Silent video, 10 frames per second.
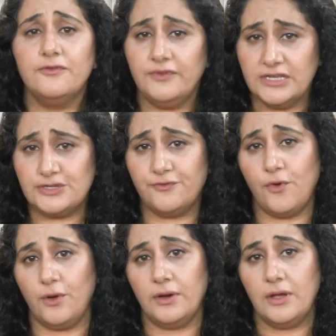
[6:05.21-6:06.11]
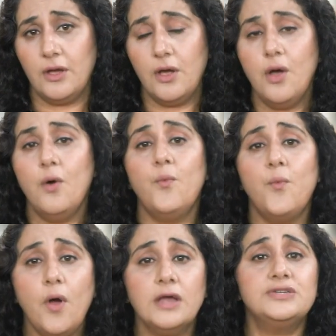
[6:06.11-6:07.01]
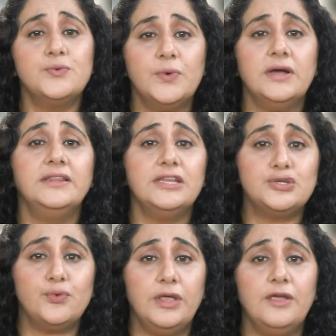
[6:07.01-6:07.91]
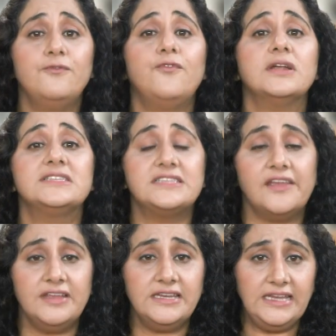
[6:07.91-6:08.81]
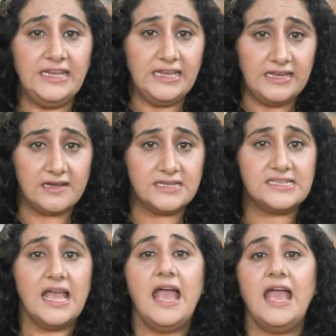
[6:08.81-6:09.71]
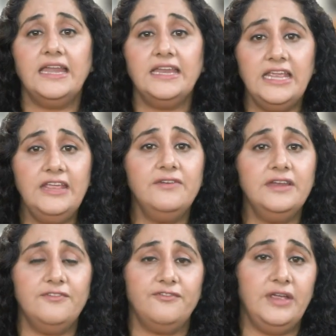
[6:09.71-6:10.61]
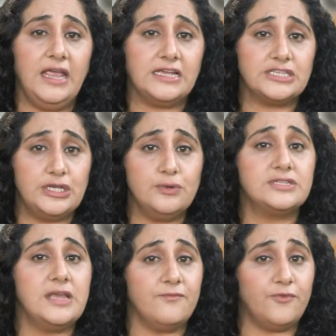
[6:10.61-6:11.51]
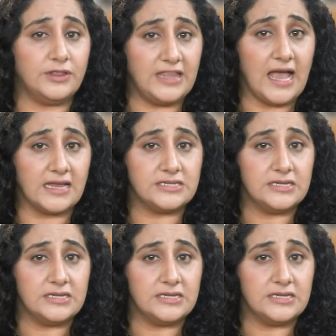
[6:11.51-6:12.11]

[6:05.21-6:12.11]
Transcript: First of all, what were they doing for 70 years, and even if we excuse them for that,